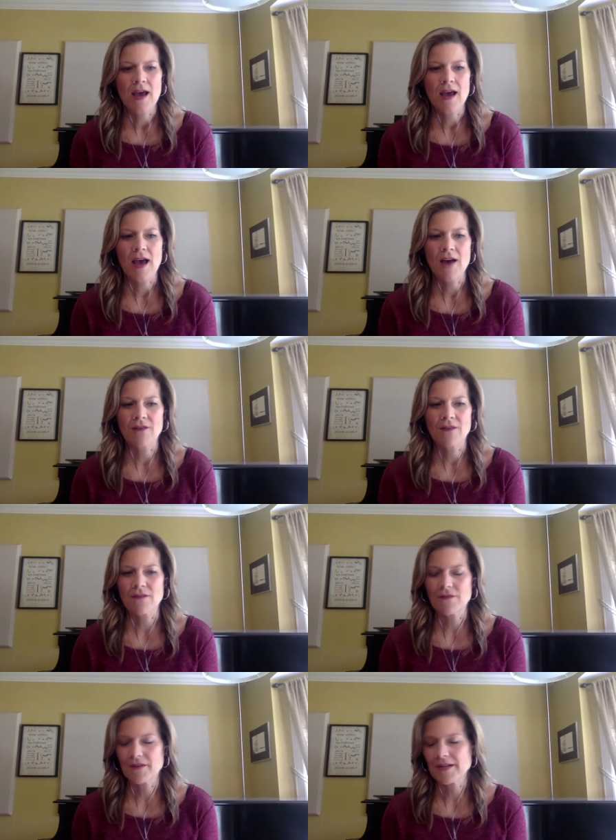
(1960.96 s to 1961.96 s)
have a
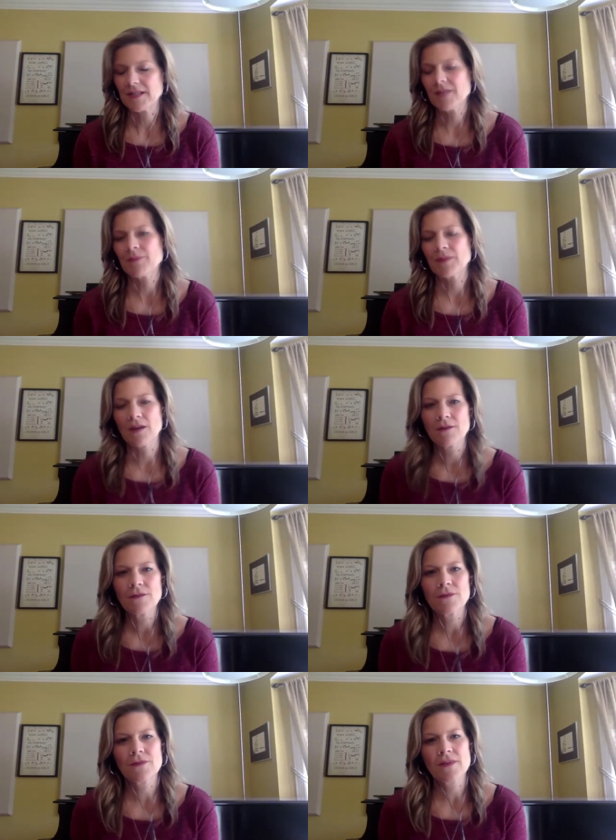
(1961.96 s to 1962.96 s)
very deep love
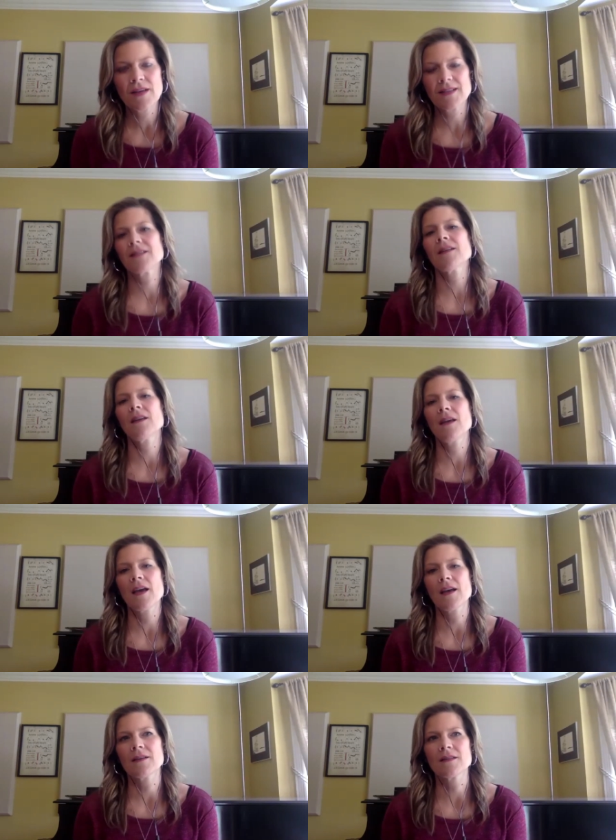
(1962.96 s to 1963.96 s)
for that city
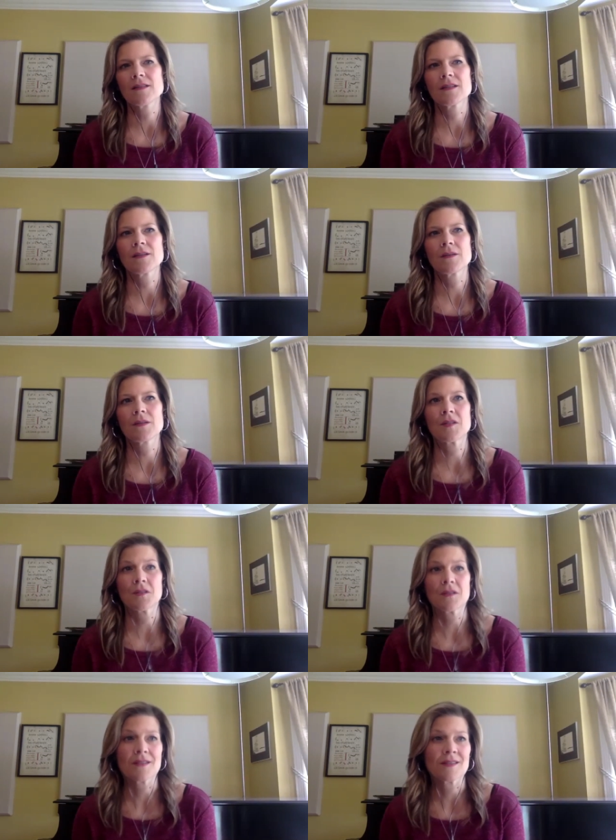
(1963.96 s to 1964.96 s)
and still
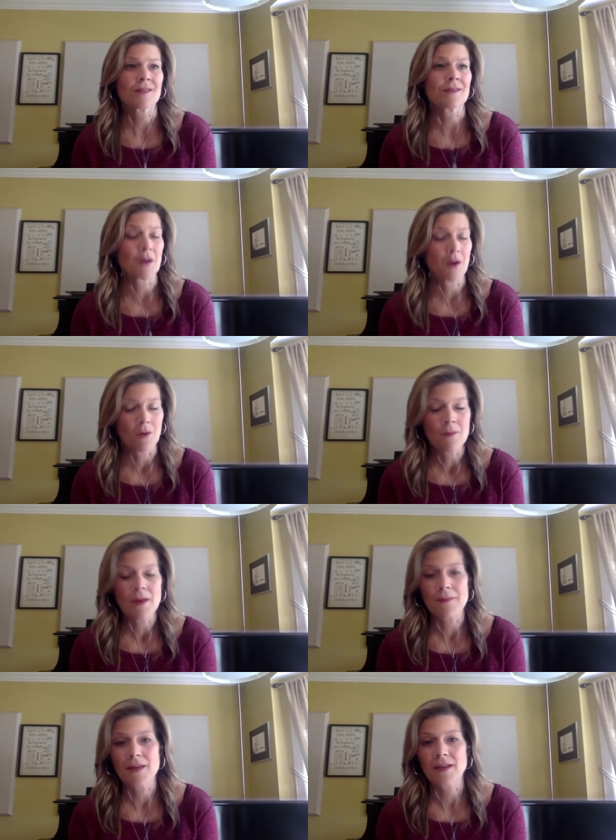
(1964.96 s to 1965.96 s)
consider it home
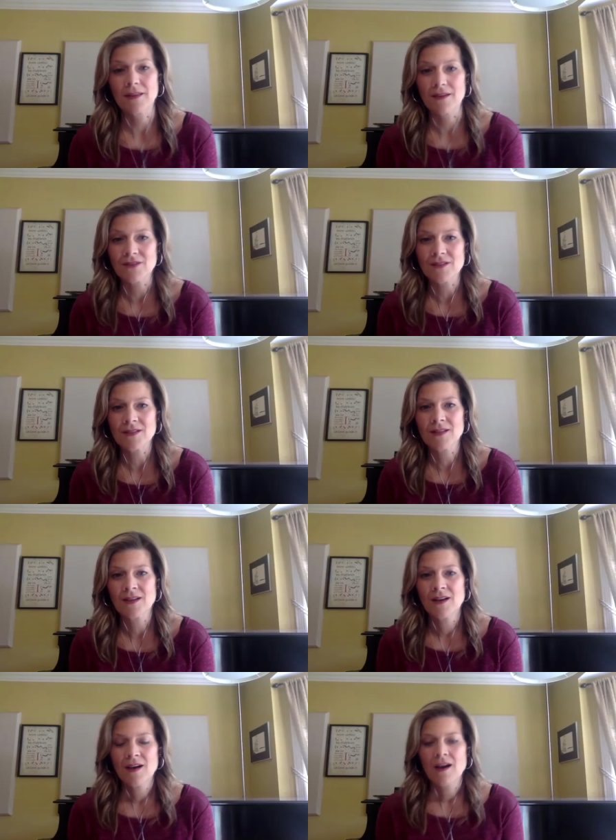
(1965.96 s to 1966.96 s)
on many levels.
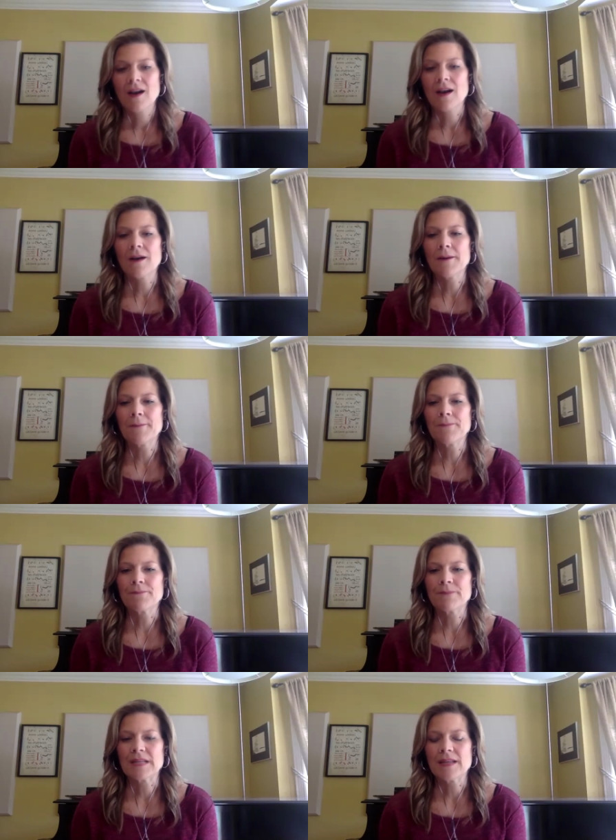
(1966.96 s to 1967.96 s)

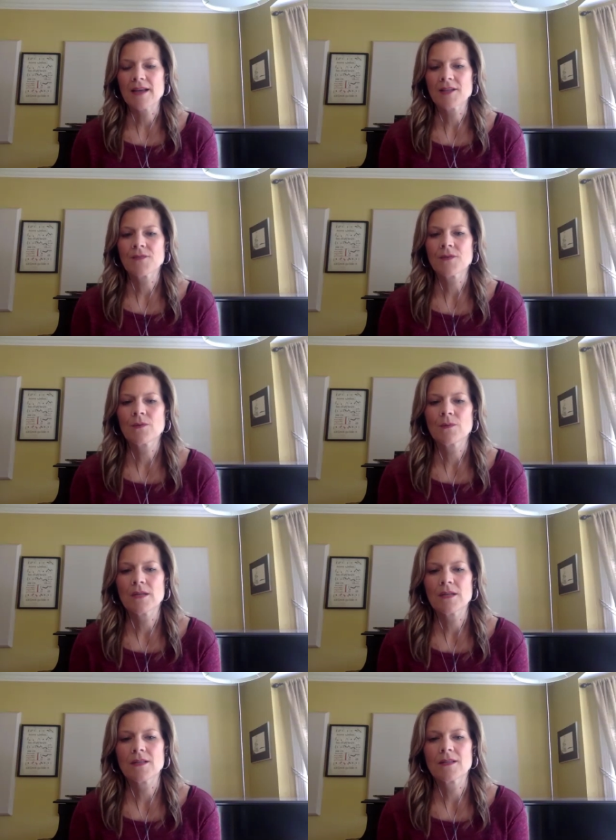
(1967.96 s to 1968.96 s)
But Nashville
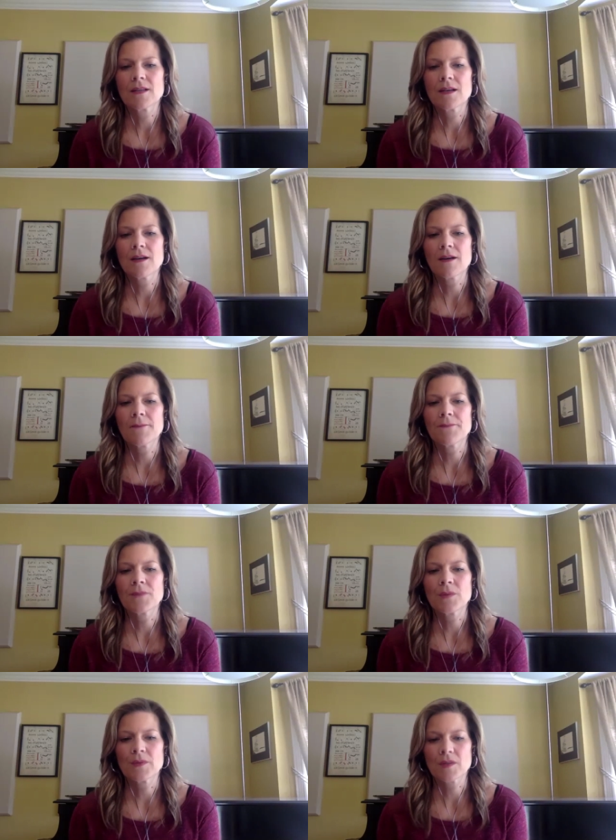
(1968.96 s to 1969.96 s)
was
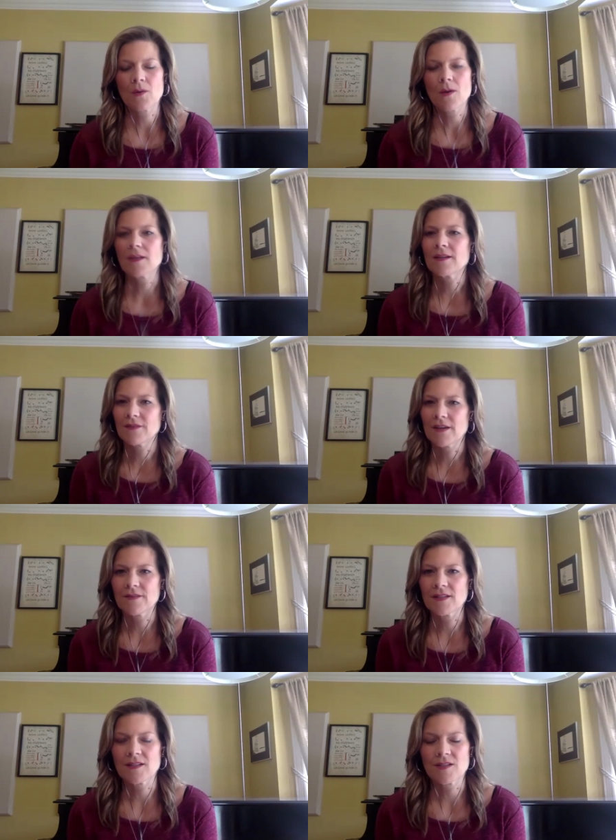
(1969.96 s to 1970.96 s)
a quality of life
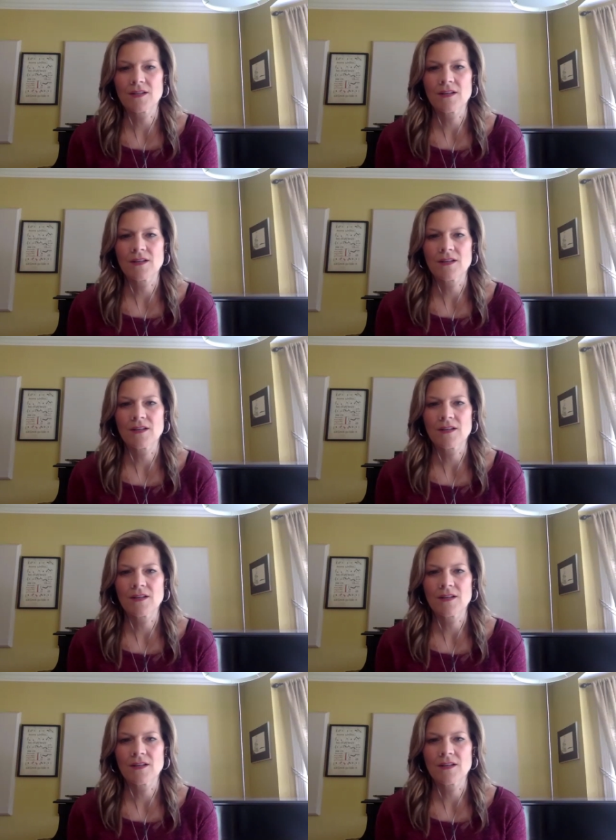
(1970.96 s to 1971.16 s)
decision,